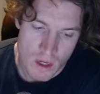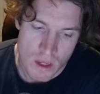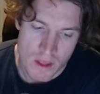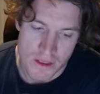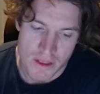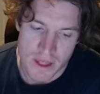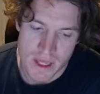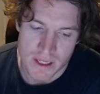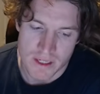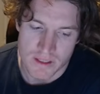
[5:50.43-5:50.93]

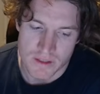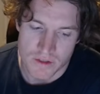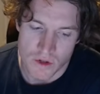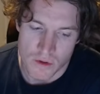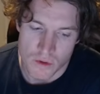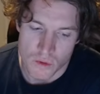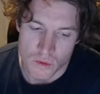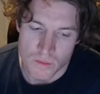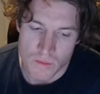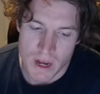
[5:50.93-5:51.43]
then
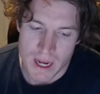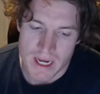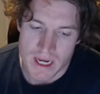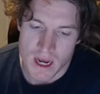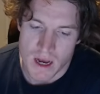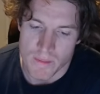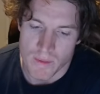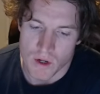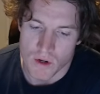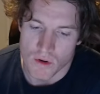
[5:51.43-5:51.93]
Donald might
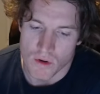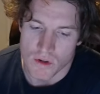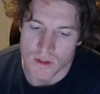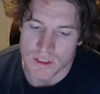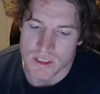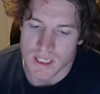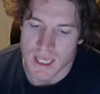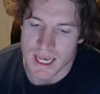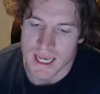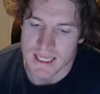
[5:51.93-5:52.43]
come
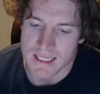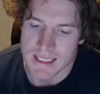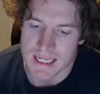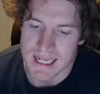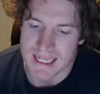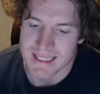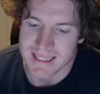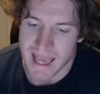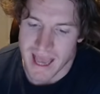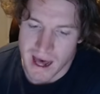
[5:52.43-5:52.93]
across as
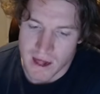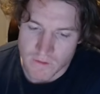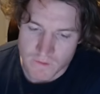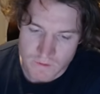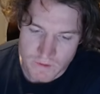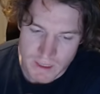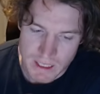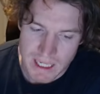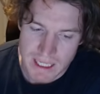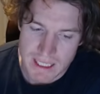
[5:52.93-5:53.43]
less
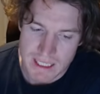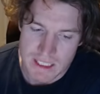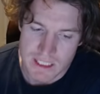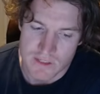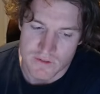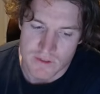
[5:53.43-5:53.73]
alpha,